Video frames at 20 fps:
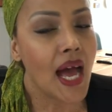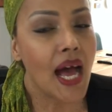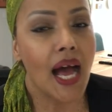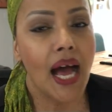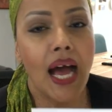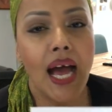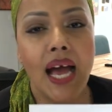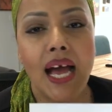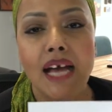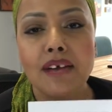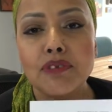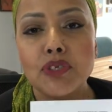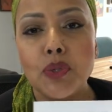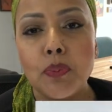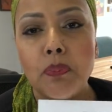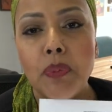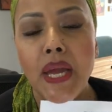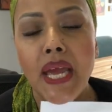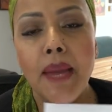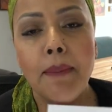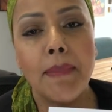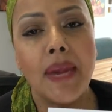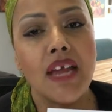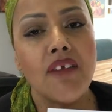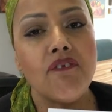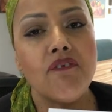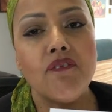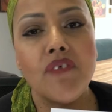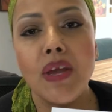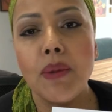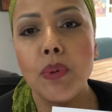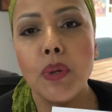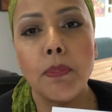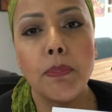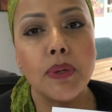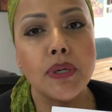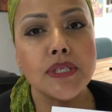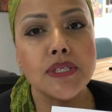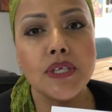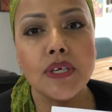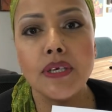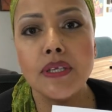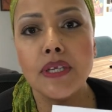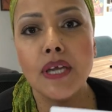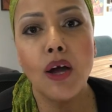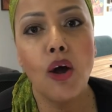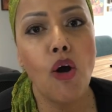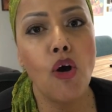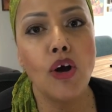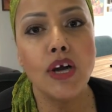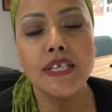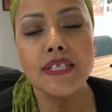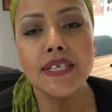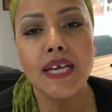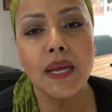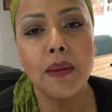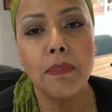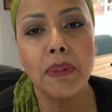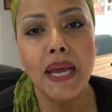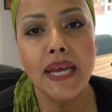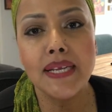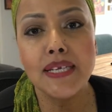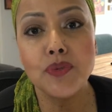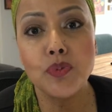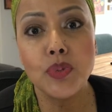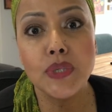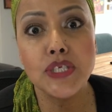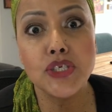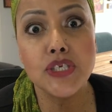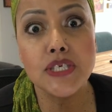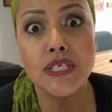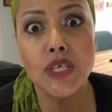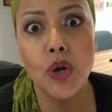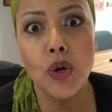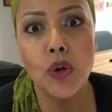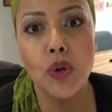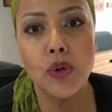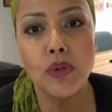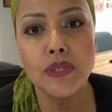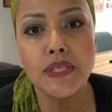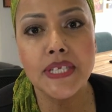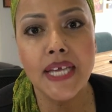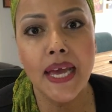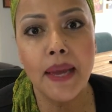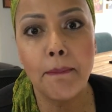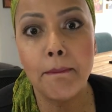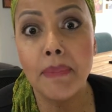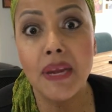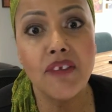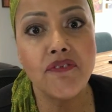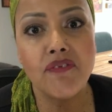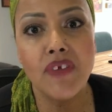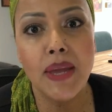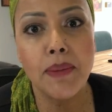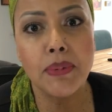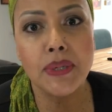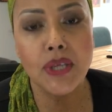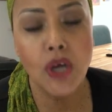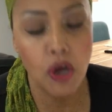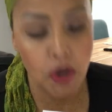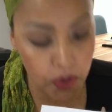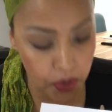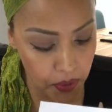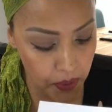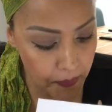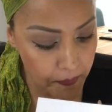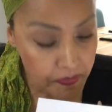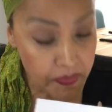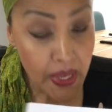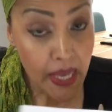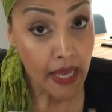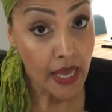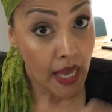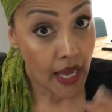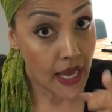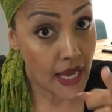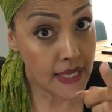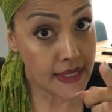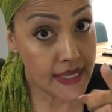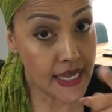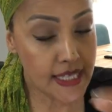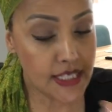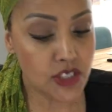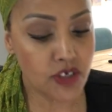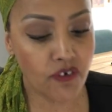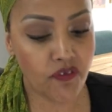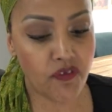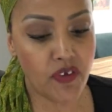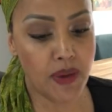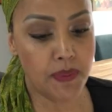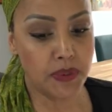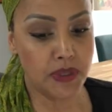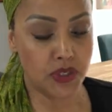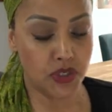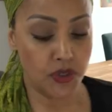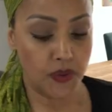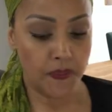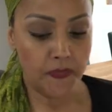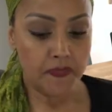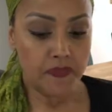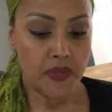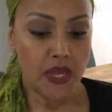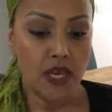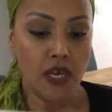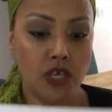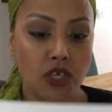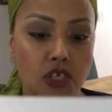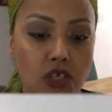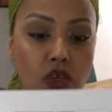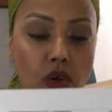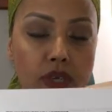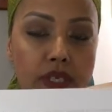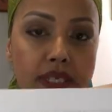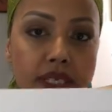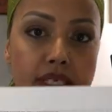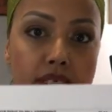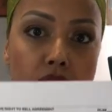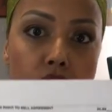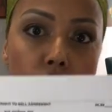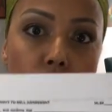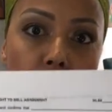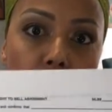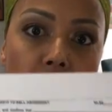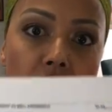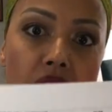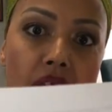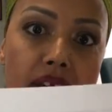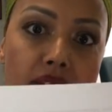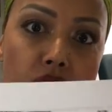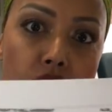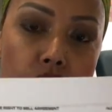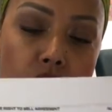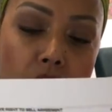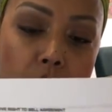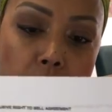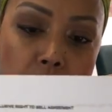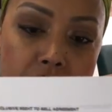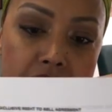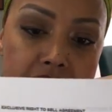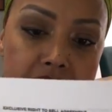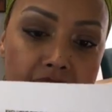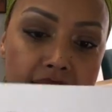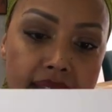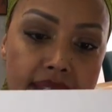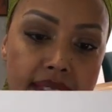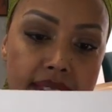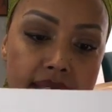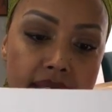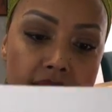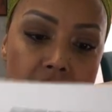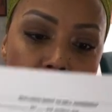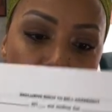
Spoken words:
I have to pay my favorite person in the whole entire planet, which is Uncle Sam, my favorite uncle. And that's your favorite too. So in the exclusive right to represent,